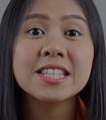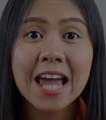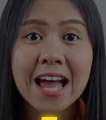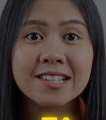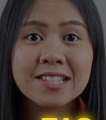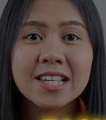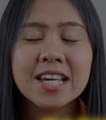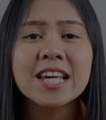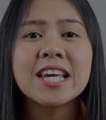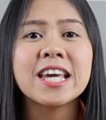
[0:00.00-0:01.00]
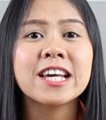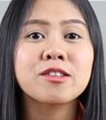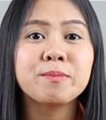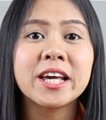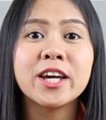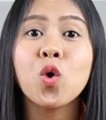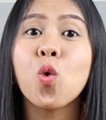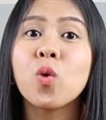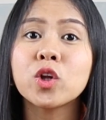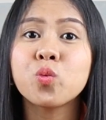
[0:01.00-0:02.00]
task. Explain
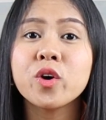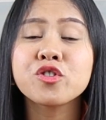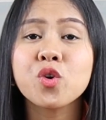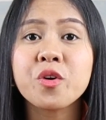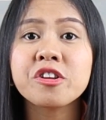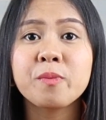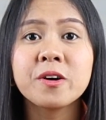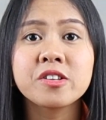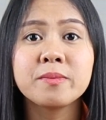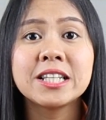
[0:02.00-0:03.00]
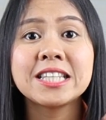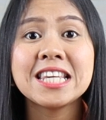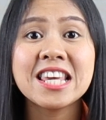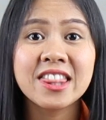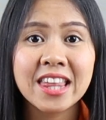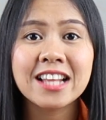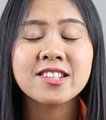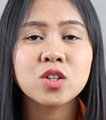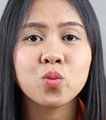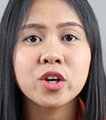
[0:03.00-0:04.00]
what was your responsibility in
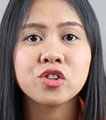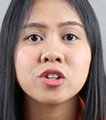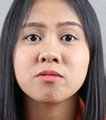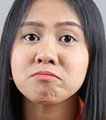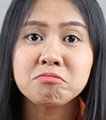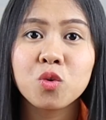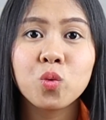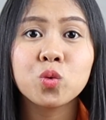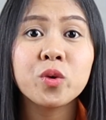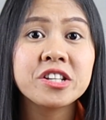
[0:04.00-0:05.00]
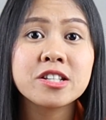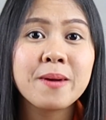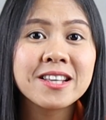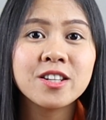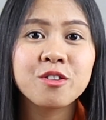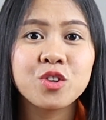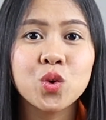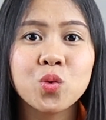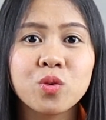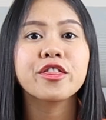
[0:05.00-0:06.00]
that situation. What was expected of
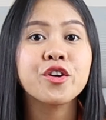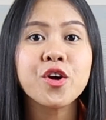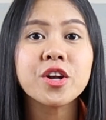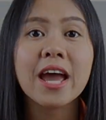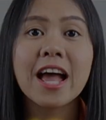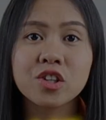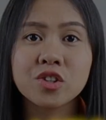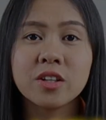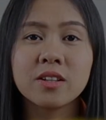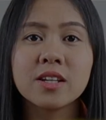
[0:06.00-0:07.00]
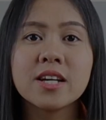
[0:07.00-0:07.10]
you? Third, action.